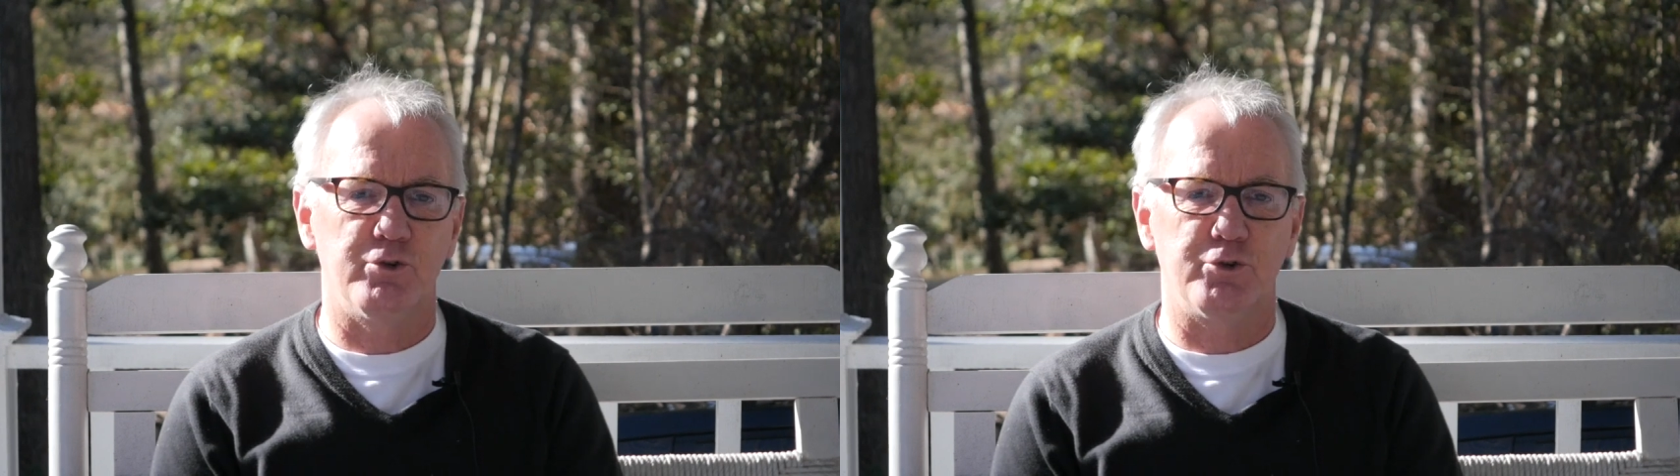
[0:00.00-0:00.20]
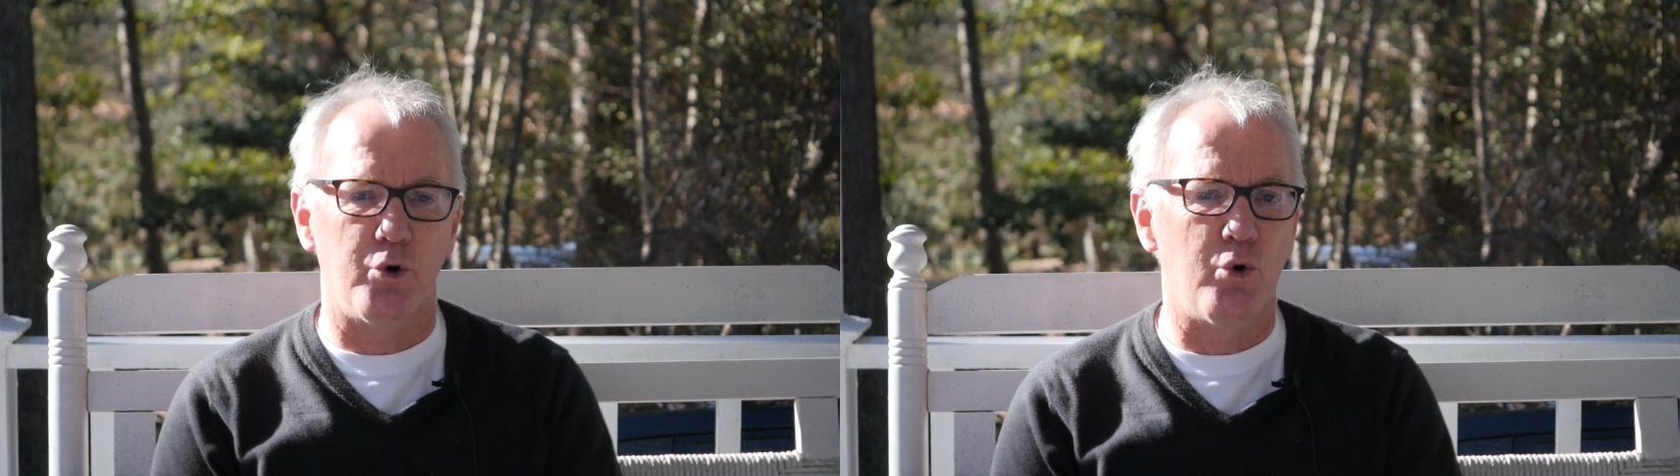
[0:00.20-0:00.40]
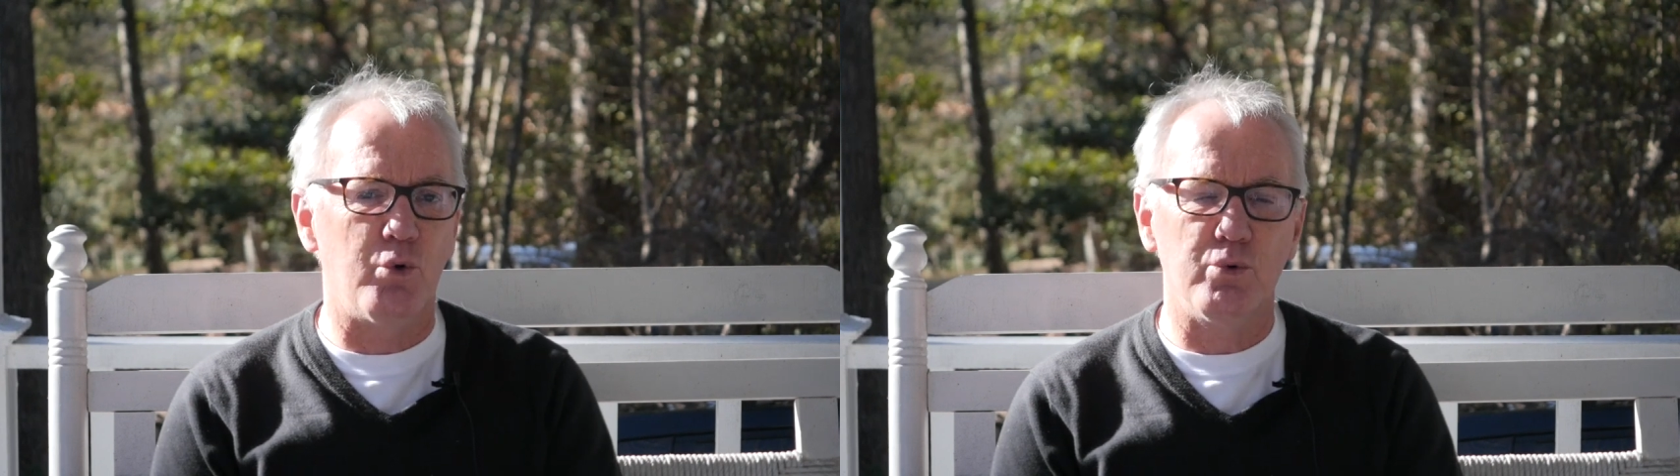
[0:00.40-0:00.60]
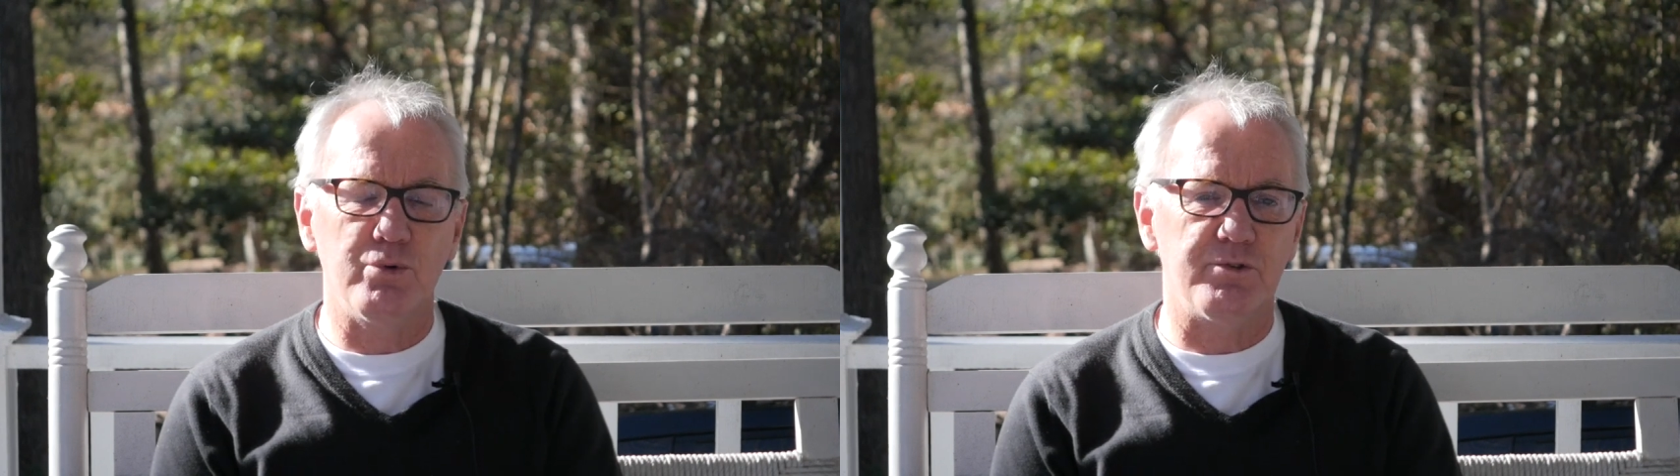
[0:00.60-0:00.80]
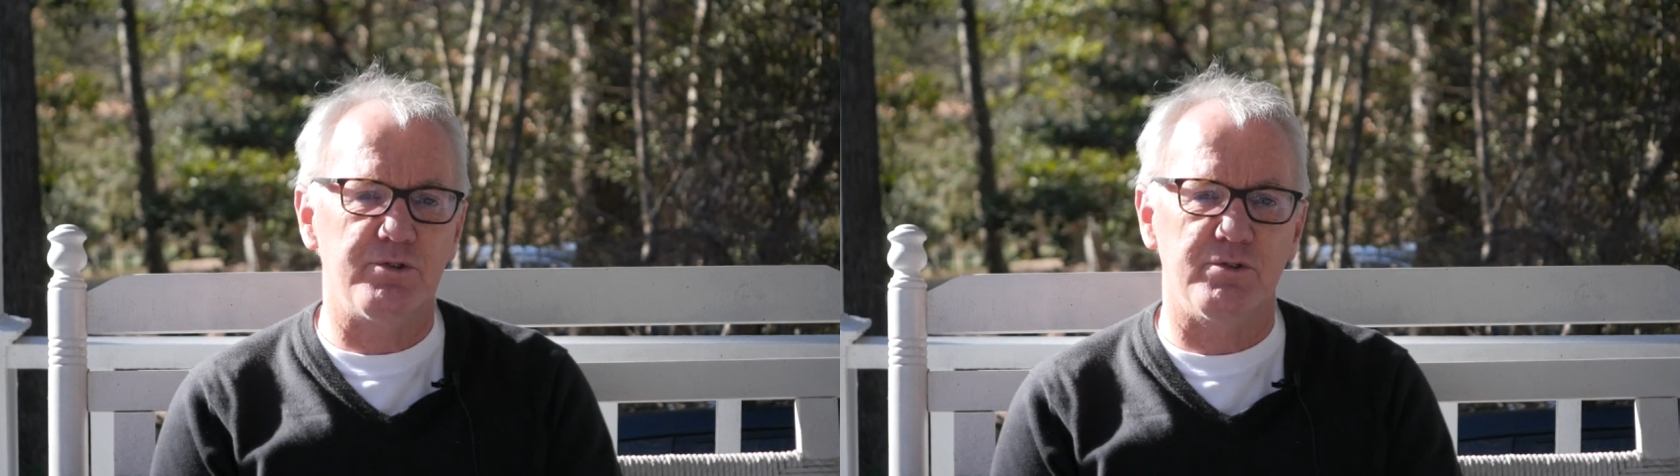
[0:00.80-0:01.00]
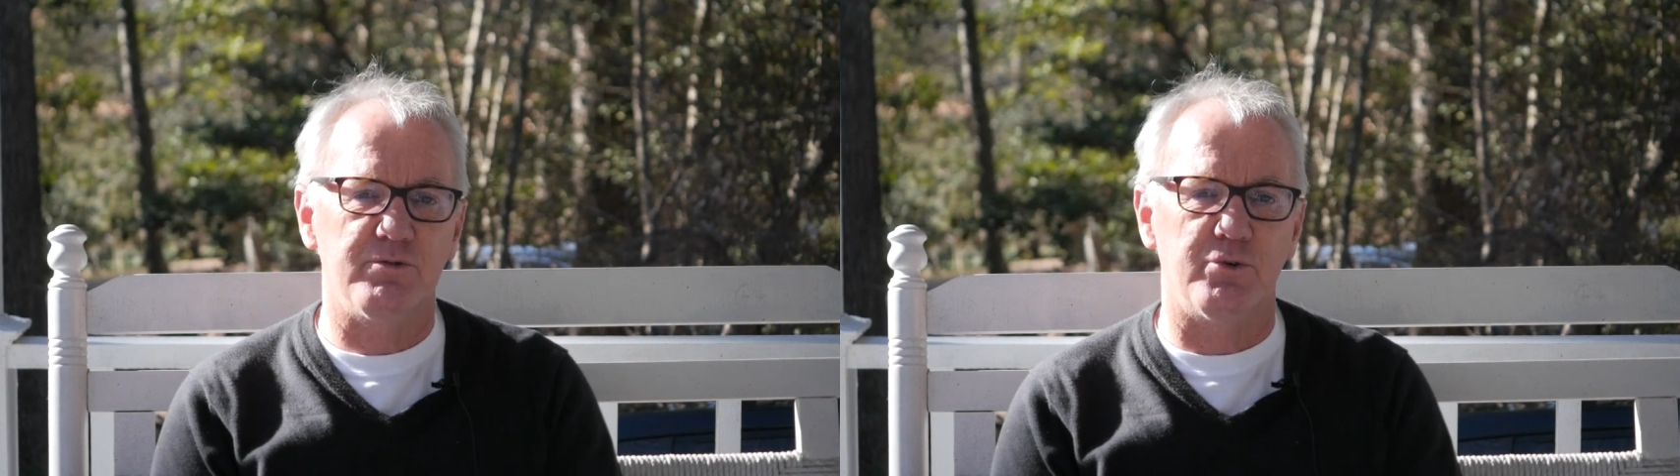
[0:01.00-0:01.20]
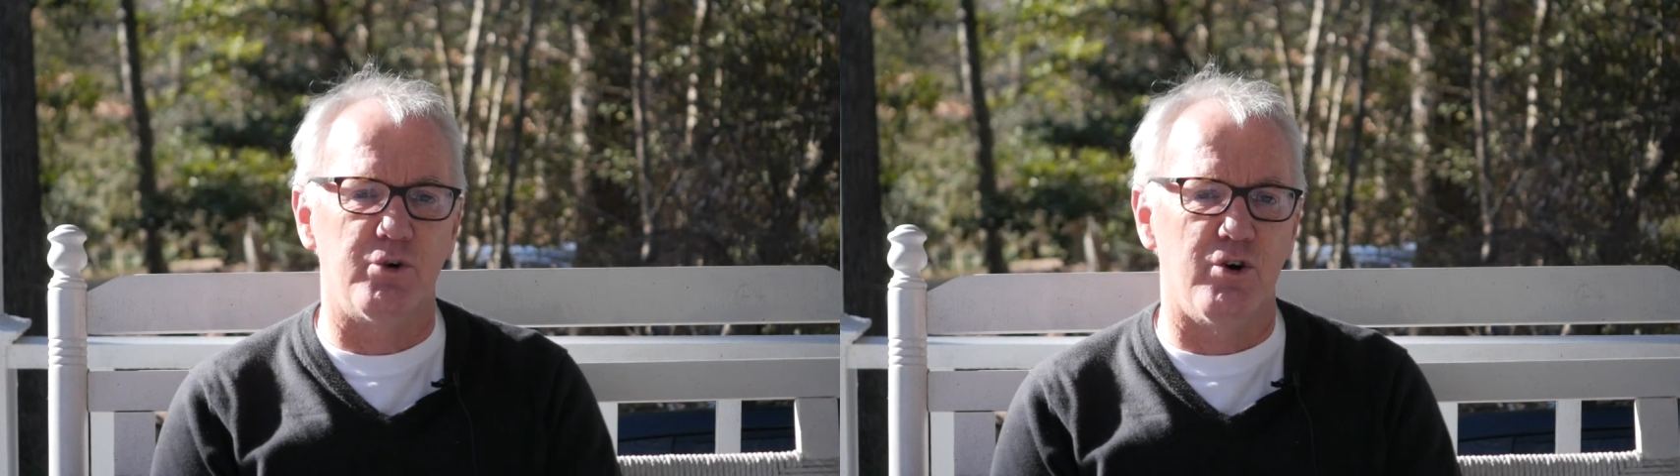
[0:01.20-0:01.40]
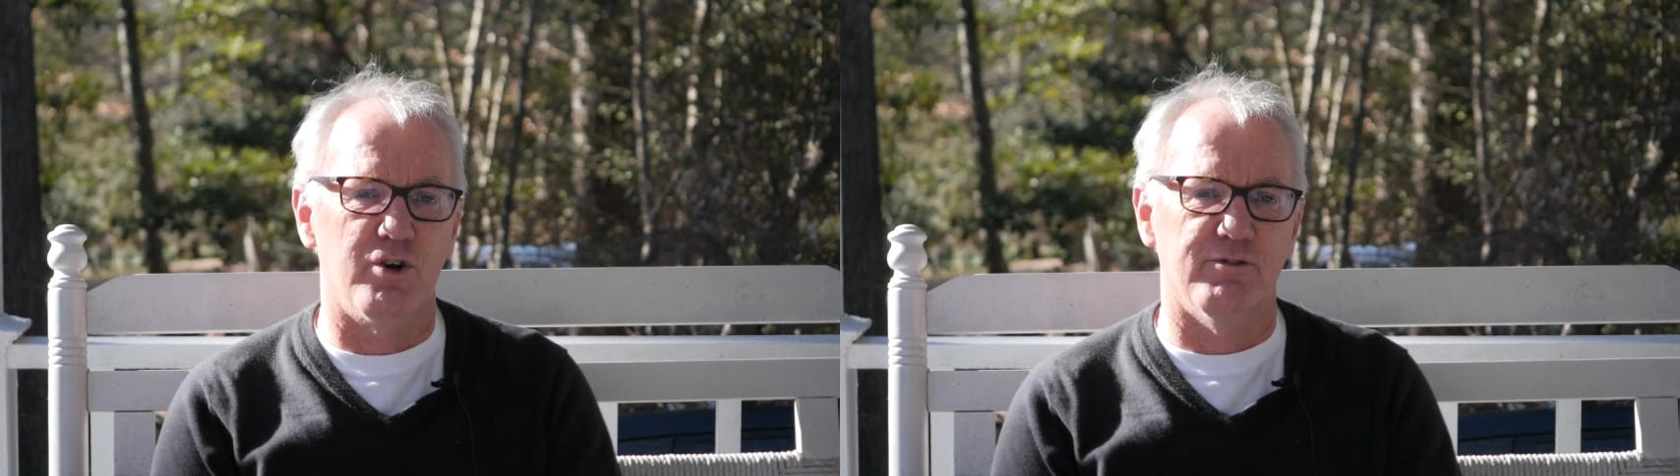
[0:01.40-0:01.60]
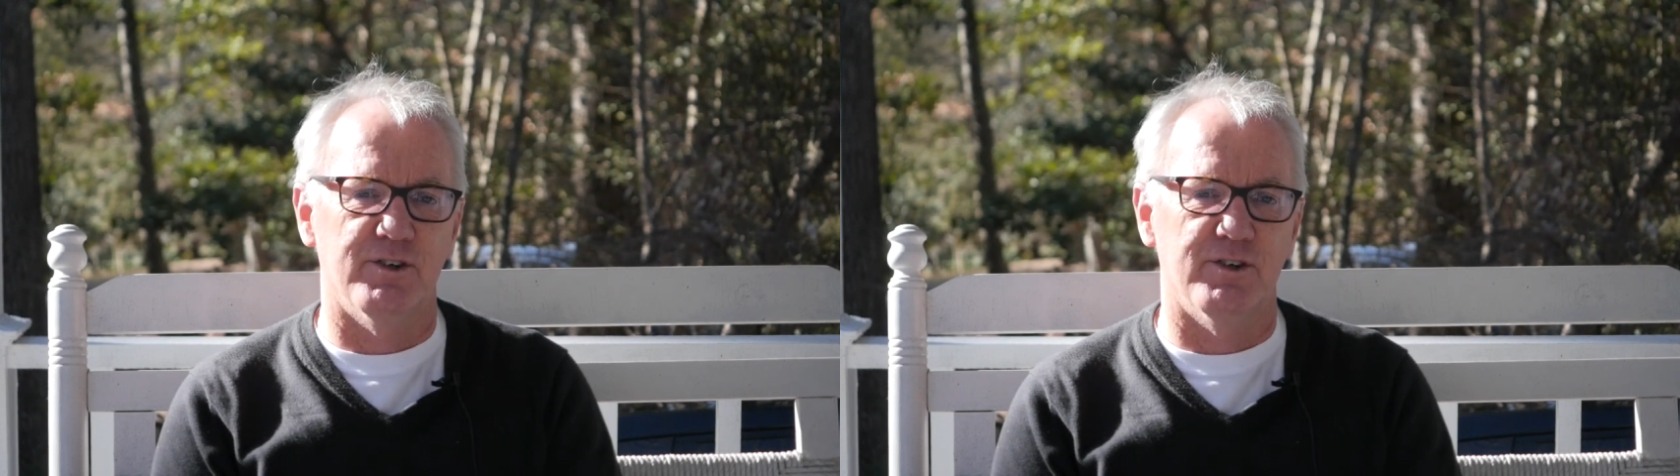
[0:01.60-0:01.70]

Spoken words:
tolls for all of